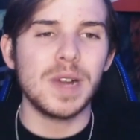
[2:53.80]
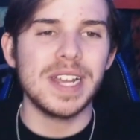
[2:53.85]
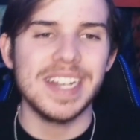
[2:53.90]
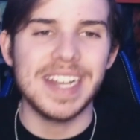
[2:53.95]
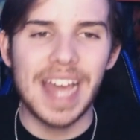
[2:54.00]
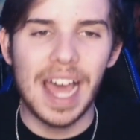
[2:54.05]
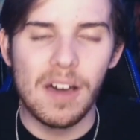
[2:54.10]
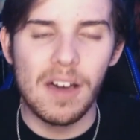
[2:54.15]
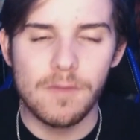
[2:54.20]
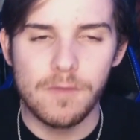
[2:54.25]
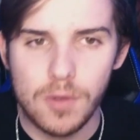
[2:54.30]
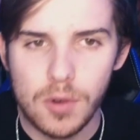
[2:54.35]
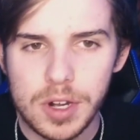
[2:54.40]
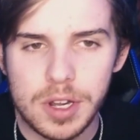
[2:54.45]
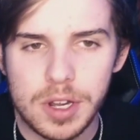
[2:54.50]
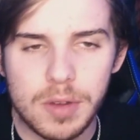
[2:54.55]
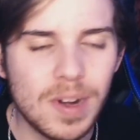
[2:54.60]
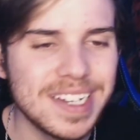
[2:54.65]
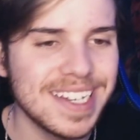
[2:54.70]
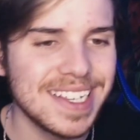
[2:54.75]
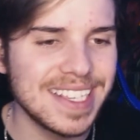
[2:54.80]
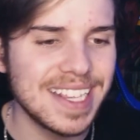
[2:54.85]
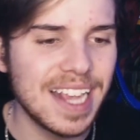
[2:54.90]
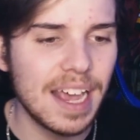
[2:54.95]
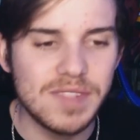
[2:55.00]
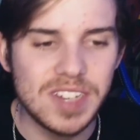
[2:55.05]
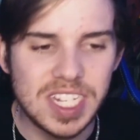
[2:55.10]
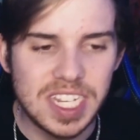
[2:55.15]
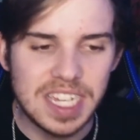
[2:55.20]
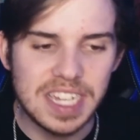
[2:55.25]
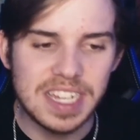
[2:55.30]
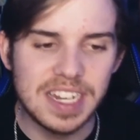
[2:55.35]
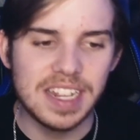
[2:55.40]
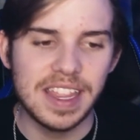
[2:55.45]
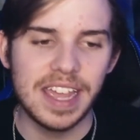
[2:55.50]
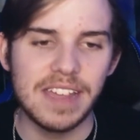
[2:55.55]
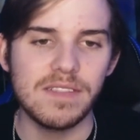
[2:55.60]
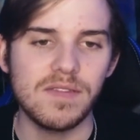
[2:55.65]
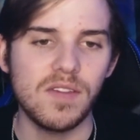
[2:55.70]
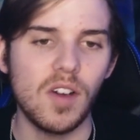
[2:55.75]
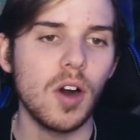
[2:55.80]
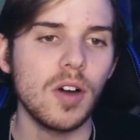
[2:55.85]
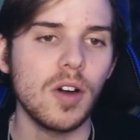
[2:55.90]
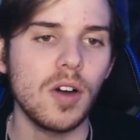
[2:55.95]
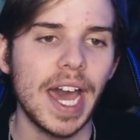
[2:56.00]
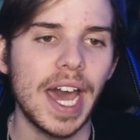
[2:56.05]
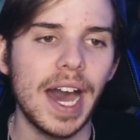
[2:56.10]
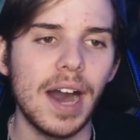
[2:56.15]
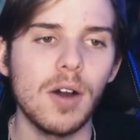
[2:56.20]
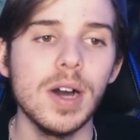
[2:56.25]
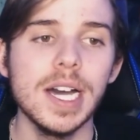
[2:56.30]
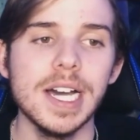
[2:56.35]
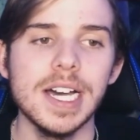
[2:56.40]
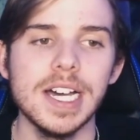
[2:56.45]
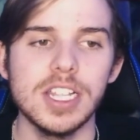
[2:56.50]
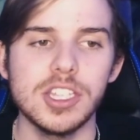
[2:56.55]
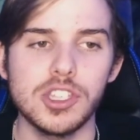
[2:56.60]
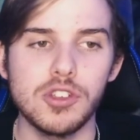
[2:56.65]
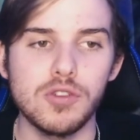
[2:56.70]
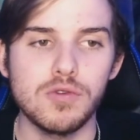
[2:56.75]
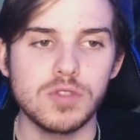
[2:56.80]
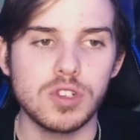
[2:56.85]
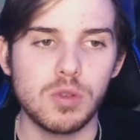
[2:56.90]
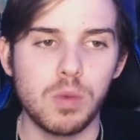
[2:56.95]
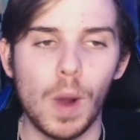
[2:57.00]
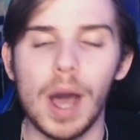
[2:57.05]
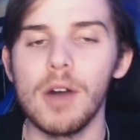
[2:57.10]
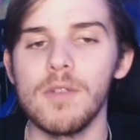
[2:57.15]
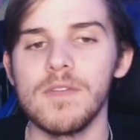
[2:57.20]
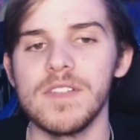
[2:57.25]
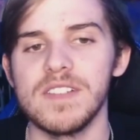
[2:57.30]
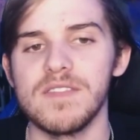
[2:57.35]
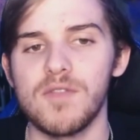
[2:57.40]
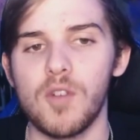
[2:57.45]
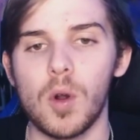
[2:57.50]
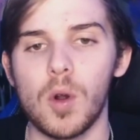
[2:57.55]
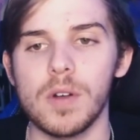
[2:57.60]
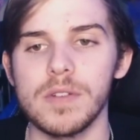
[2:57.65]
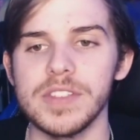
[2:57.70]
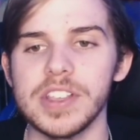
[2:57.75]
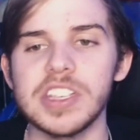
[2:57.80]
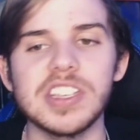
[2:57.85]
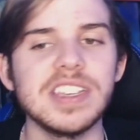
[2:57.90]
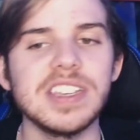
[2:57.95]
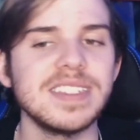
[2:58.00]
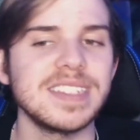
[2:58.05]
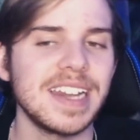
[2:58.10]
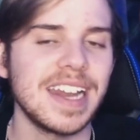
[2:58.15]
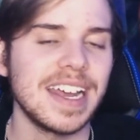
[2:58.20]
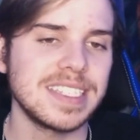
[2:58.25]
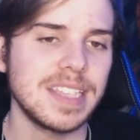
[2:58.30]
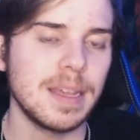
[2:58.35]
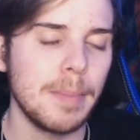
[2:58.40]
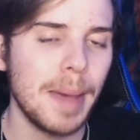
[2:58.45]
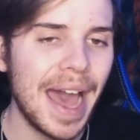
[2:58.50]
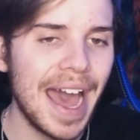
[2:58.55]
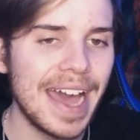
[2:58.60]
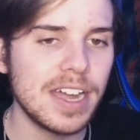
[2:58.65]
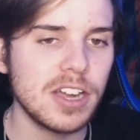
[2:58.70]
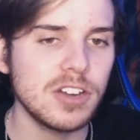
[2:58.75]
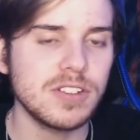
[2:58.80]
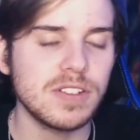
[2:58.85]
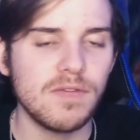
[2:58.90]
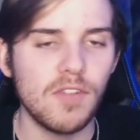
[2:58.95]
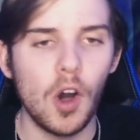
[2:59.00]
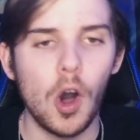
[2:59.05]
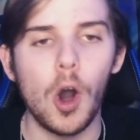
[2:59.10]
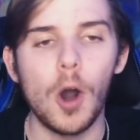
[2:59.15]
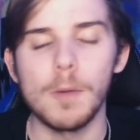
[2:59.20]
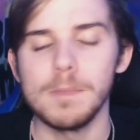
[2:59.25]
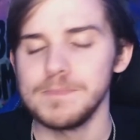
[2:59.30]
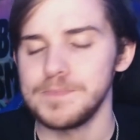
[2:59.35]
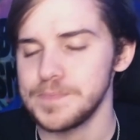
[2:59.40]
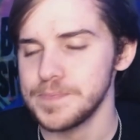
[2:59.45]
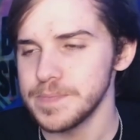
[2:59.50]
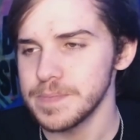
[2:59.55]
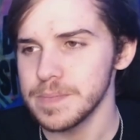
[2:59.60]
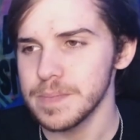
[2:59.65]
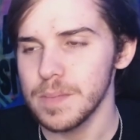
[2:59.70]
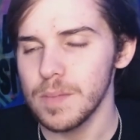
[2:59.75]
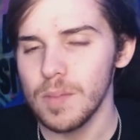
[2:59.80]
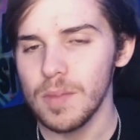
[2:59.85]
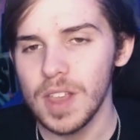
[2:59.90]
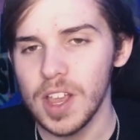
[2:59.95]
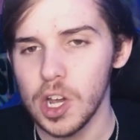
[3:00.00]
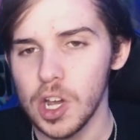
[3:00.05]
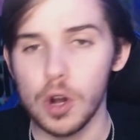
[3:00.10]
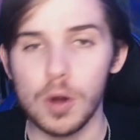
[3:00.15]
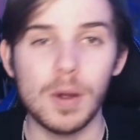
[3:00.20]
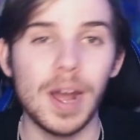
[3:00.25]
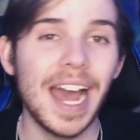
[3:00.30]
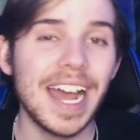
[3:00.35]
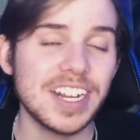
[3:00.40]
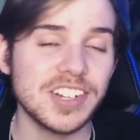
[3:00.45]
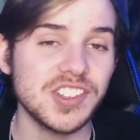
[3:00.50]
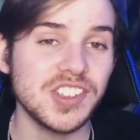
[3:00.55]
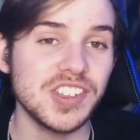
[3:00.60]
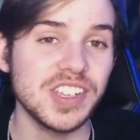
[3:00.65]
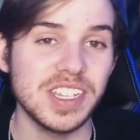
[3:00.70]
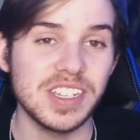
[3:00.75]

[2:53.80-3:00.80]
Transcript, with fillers: down 41 to 17, and they fall now to 12 and 4 on the season as the Packers fall or actually